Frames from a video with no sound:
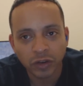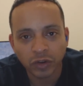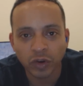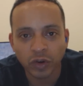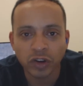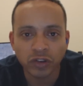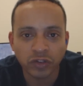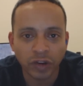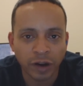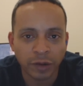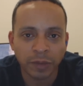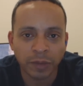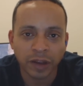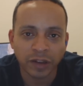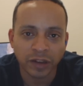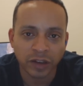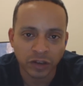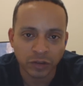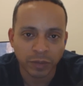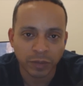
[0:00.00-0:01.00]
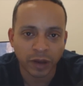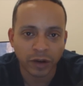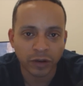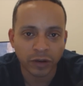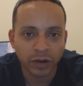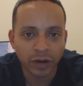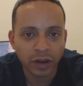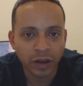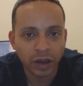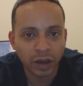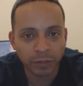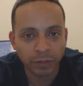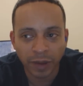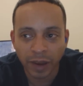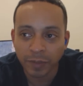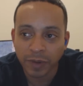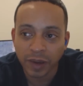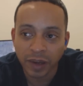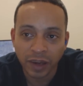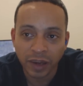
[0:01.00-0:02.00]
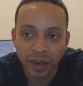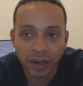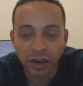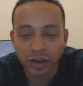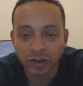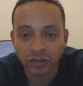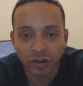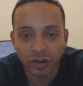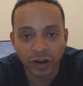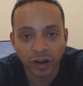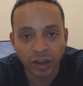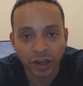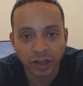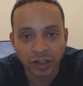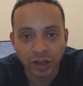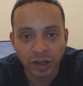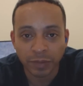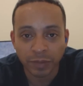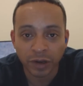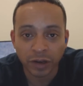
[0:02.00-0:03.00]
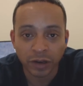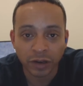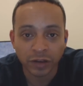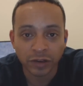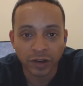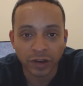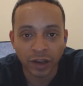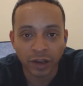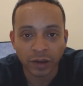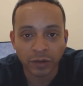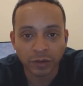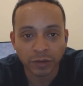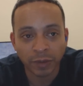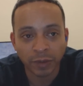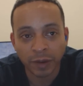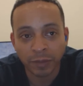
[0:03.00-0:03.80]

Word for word: So he's trying to make things better. And maybe he is trying to get Japanese games.